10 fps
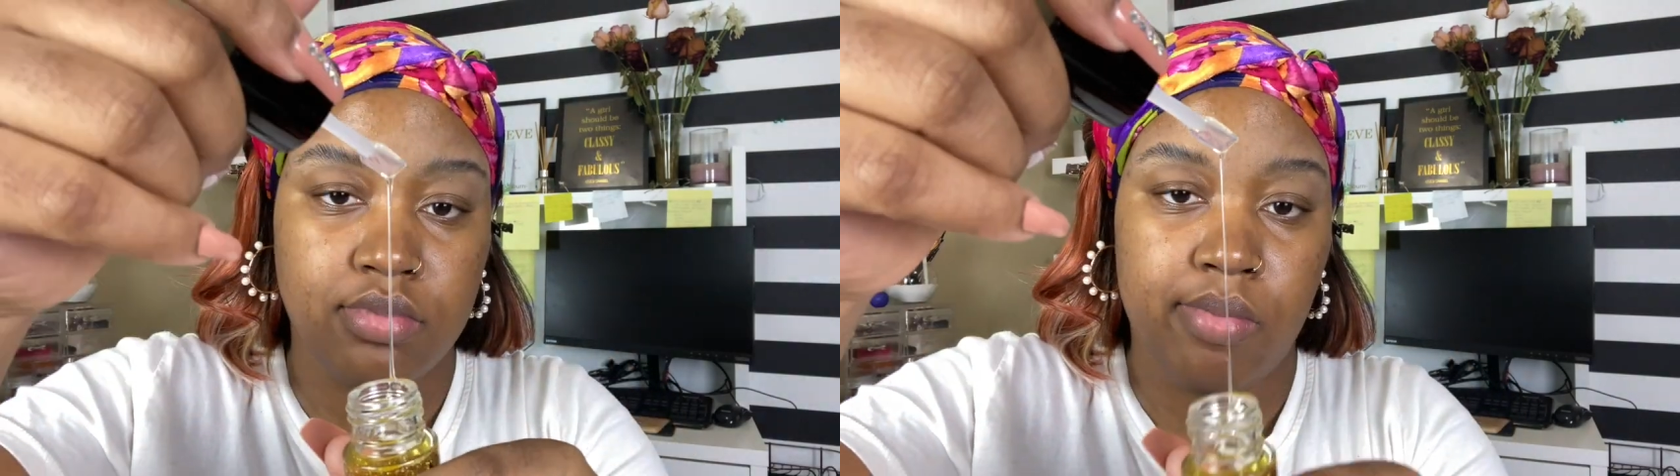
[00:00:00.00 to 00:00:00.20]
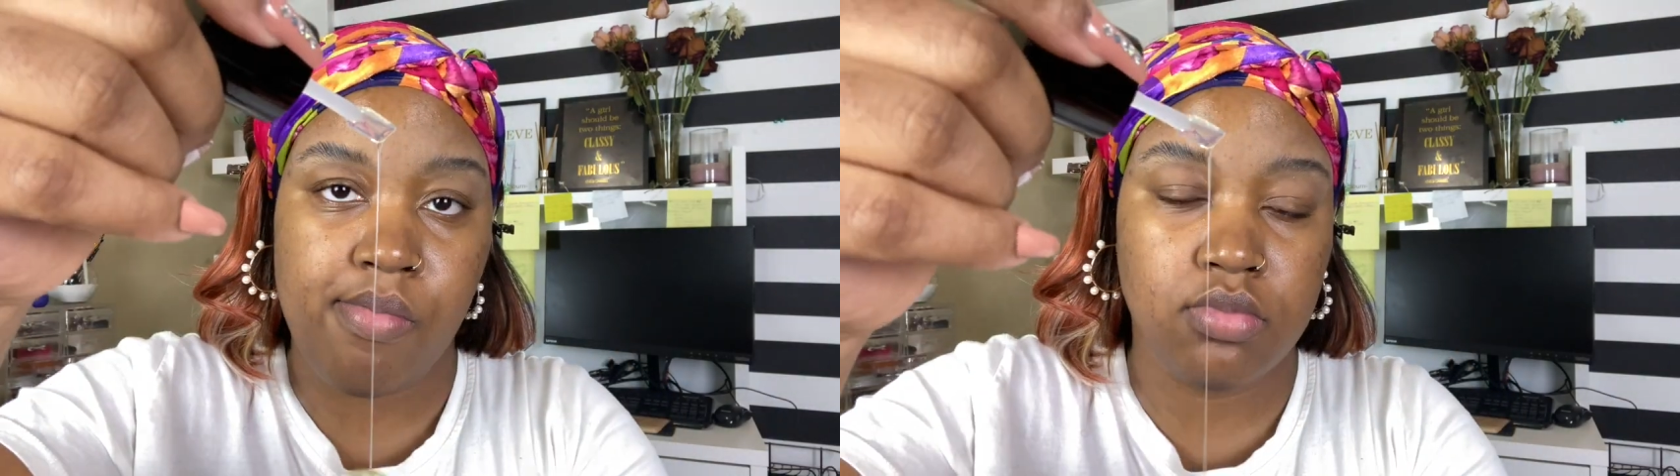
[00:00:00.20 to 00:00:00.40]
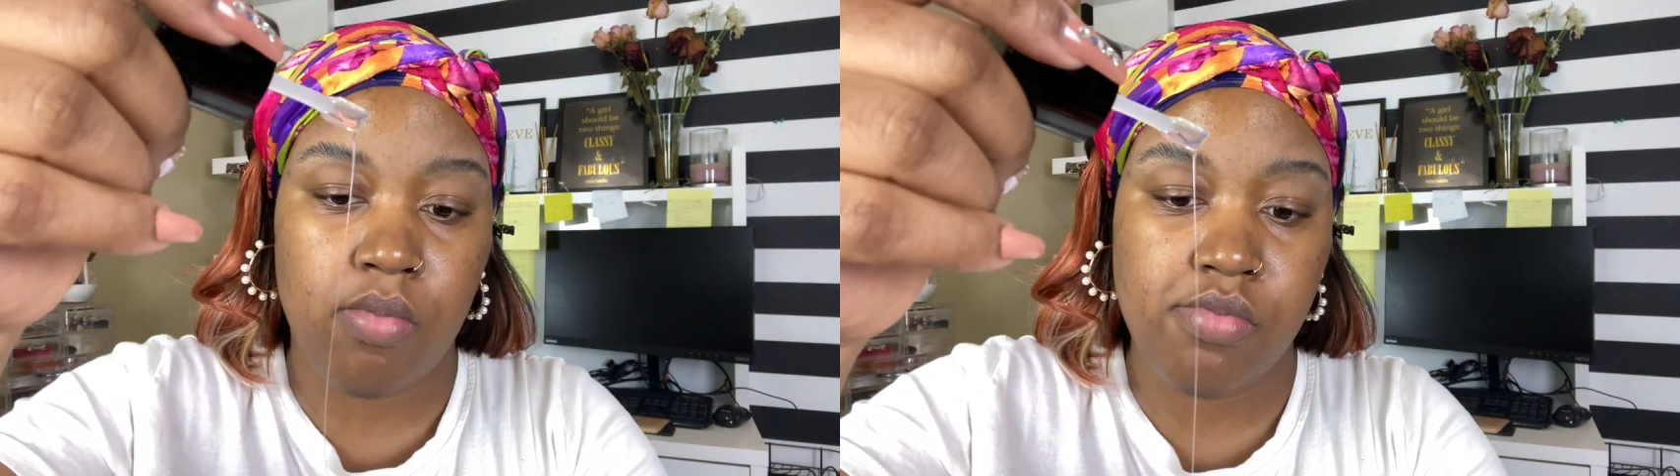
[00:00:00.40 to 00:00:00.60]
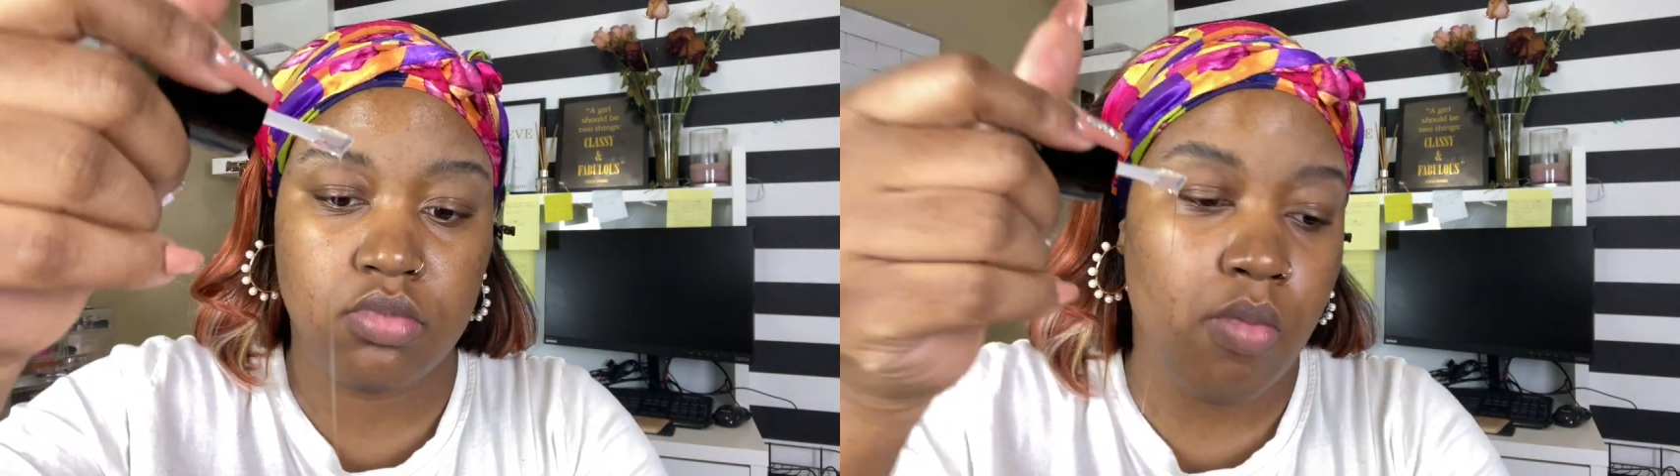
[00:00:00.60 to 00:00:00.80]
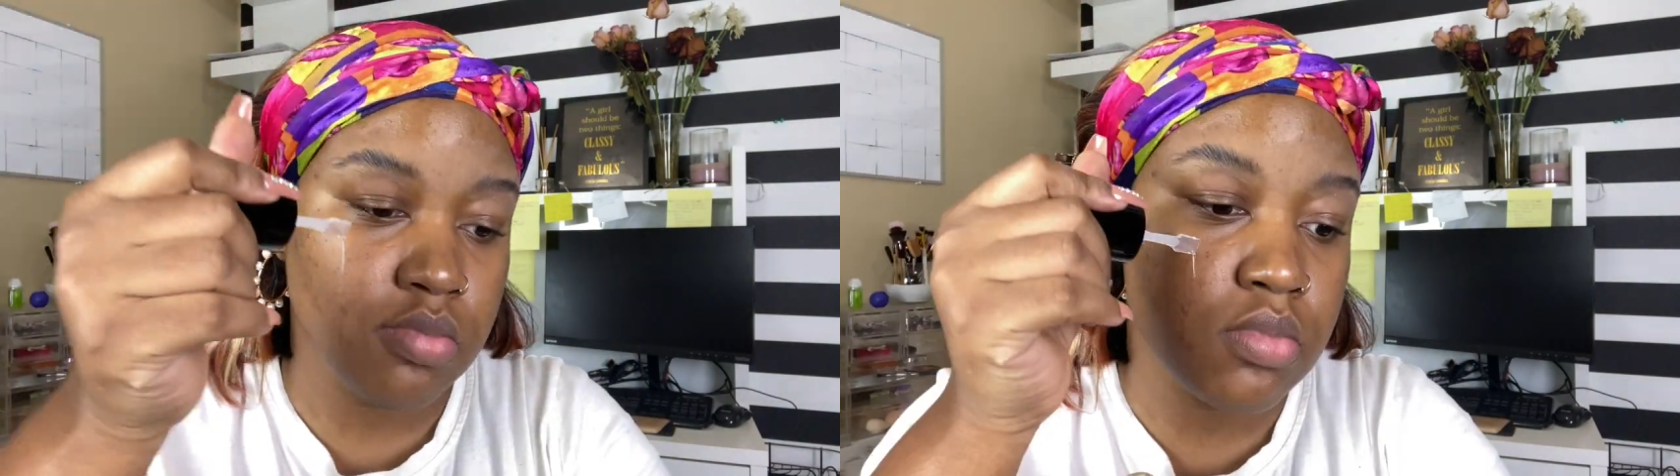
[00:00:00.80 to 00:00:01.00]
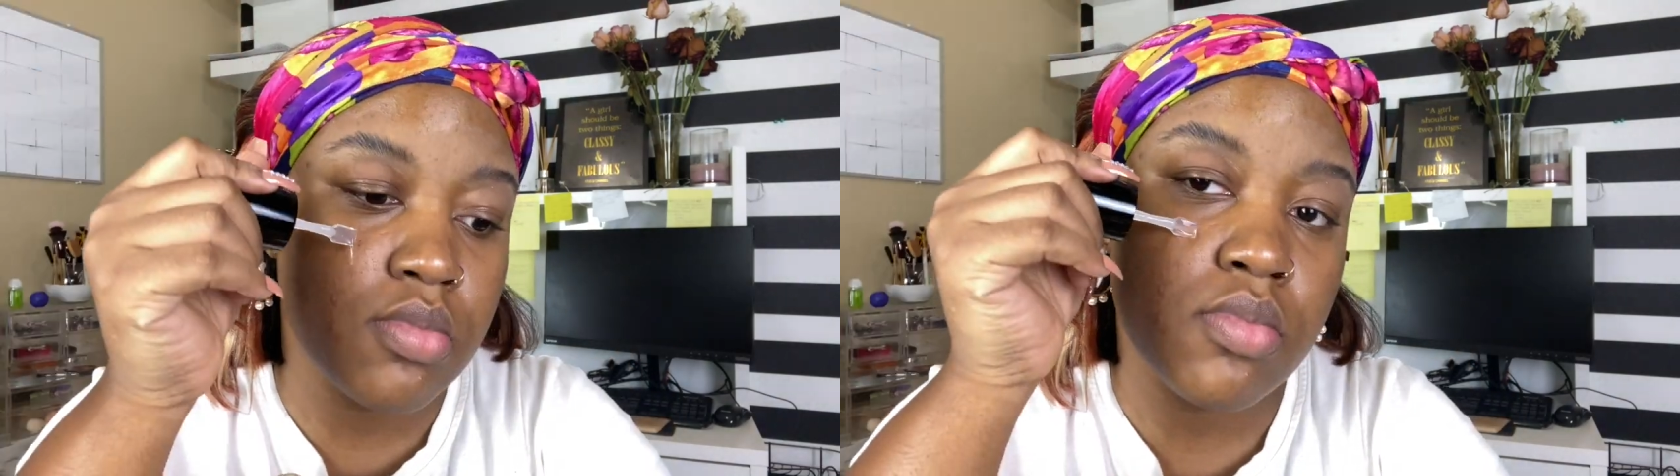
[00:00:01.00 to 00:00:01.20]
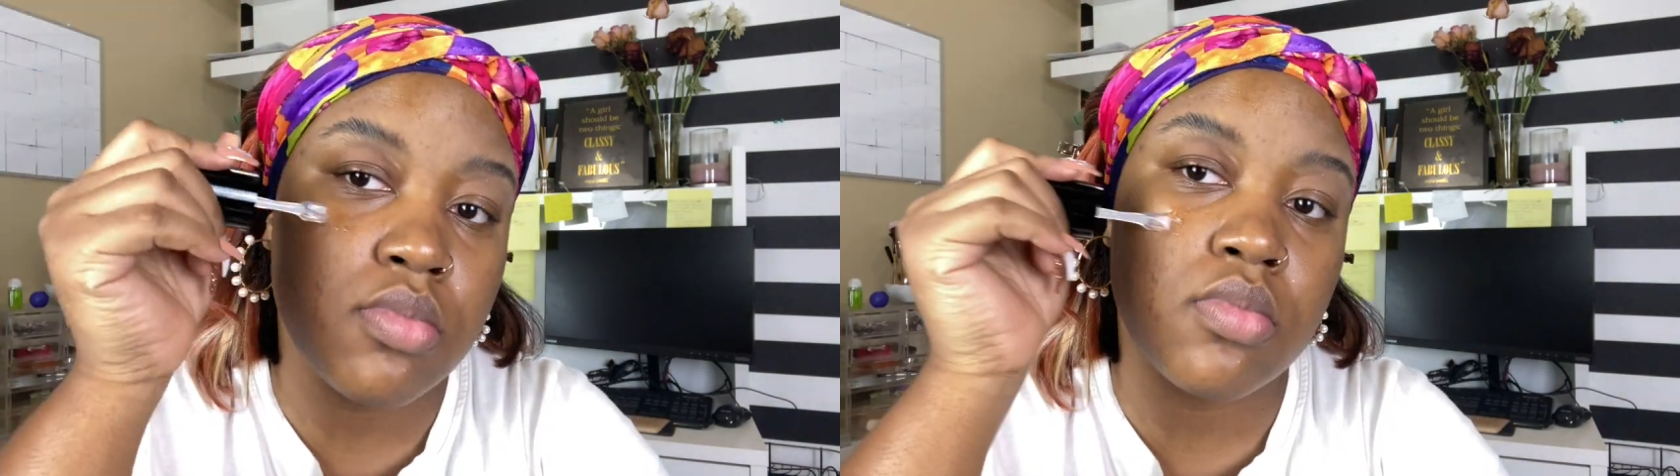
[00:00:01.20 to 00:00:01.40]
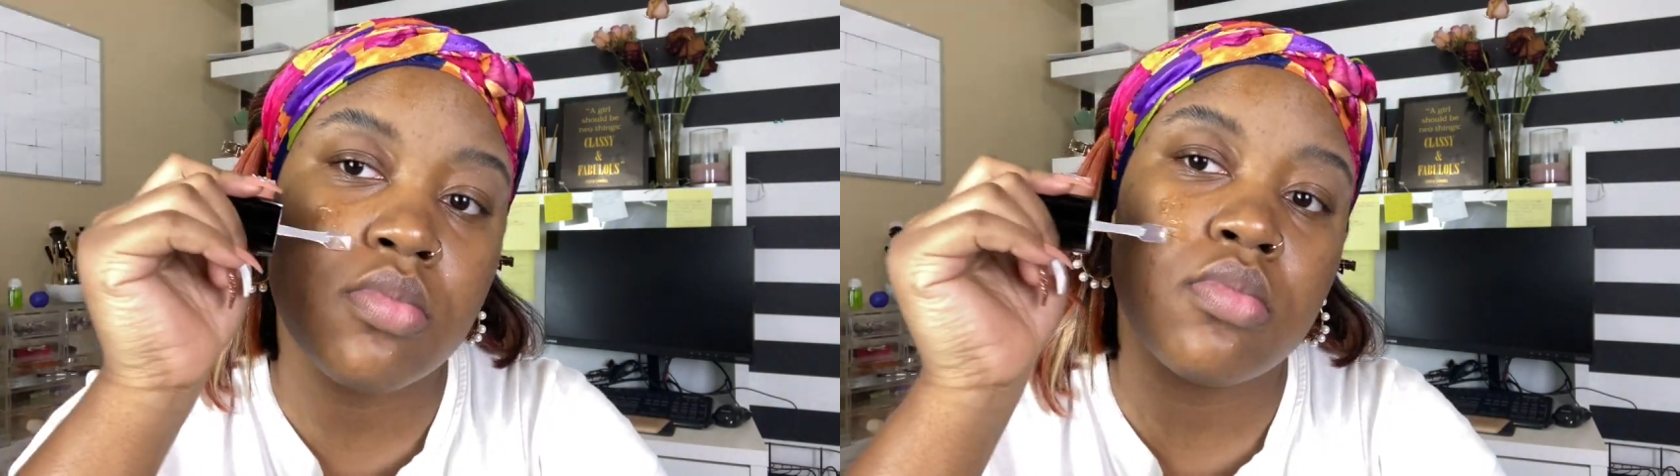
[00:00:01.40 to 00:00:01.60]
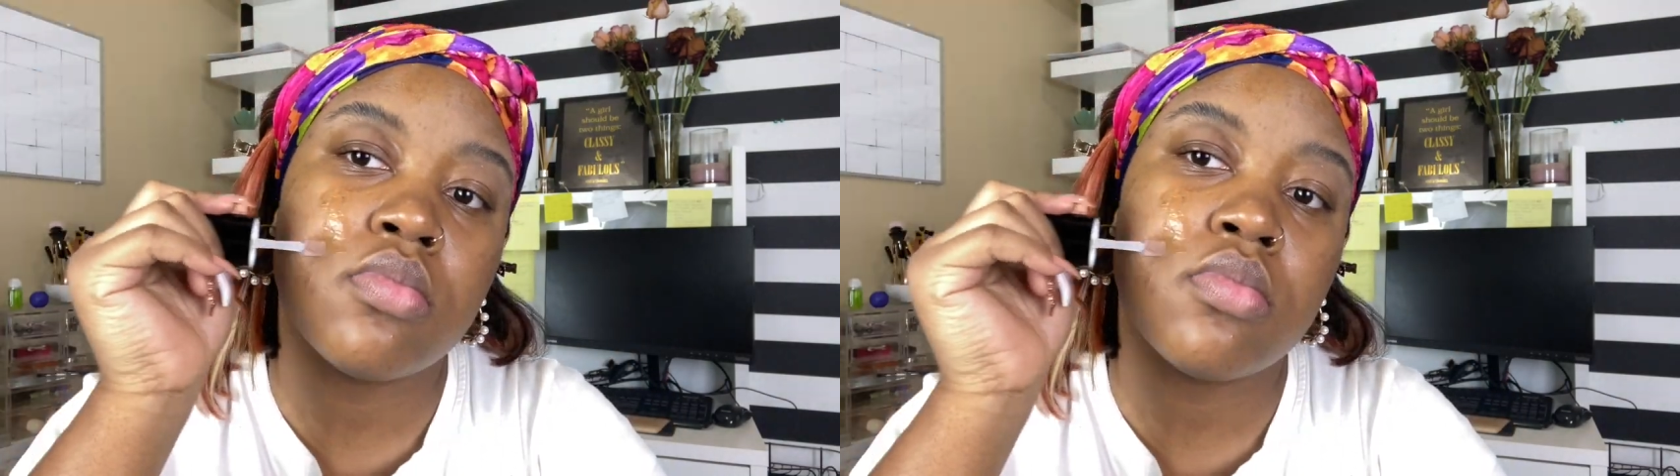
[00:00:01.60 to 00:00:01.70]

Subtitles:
this NYX